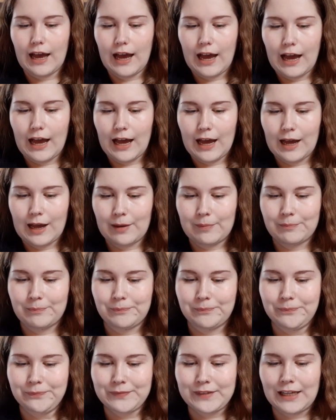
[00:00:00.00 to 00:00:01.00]

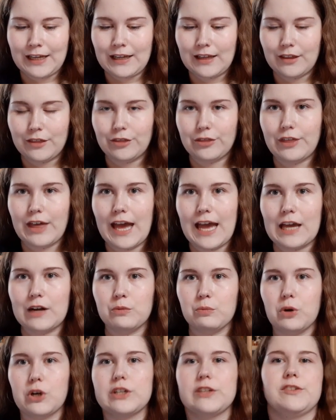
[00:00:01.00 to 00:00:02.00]
Um,
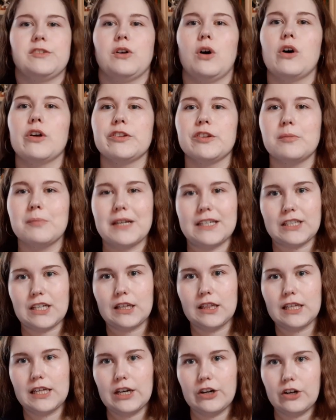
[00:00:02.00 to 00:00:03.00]
then what is also made
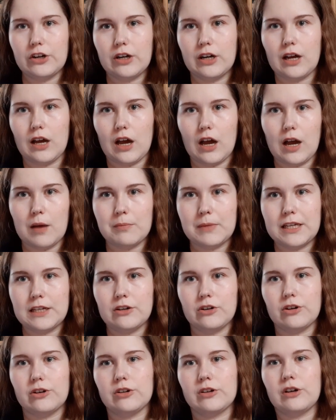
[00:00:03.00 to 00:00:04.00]
clear um,
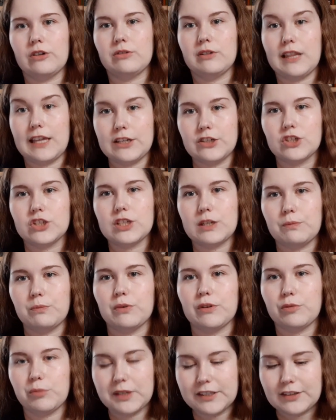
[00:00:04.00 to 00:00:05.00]
in her
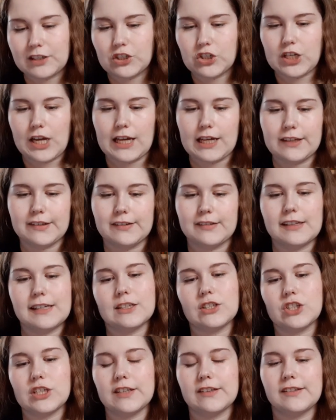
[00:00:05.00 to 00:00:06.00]
relationship with Whiskey Jack is
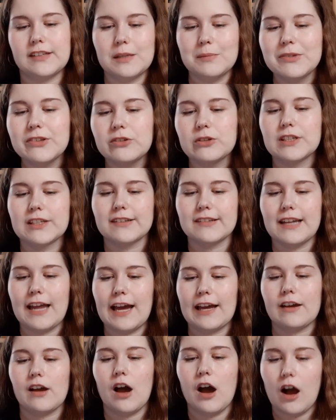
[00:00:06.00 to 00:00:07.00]
that she seems to
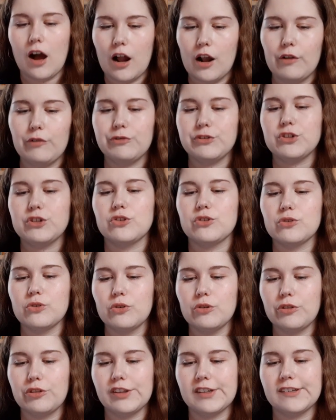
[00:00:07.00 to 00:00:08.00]
dislike half
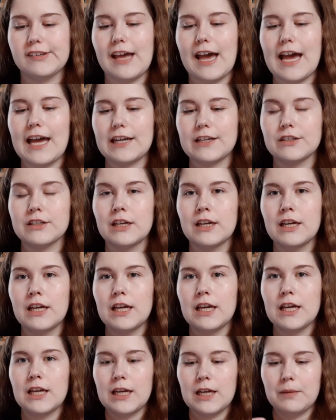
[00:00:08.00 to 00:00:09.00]
truths and
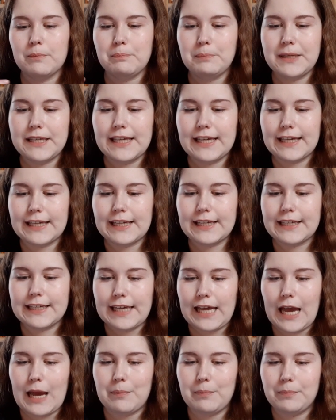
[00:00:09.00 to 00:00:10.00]
being
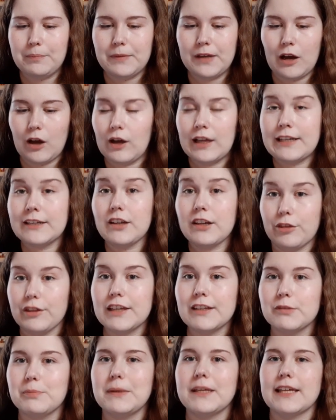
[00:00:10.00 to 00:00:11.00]
kept and
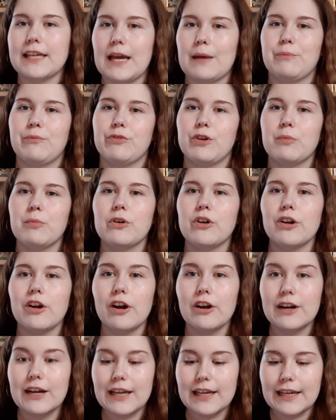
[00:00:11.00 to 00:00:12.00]
things being kept from
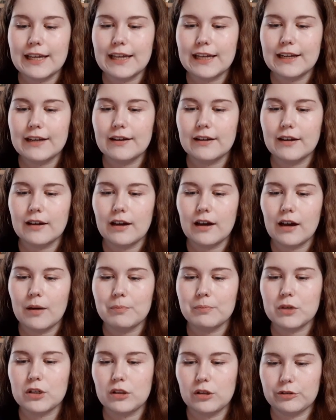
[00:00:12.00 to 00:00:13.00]
her in
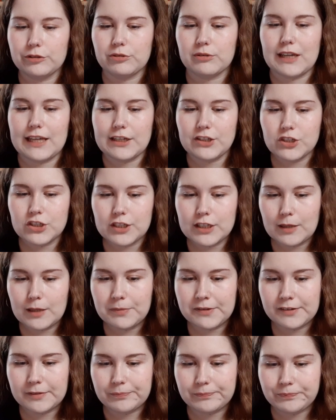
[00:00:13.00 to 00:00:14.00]
um, close
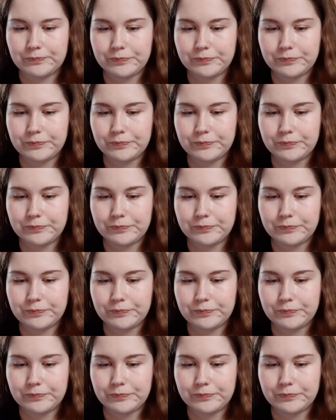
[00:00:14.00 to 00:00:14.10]
relationships.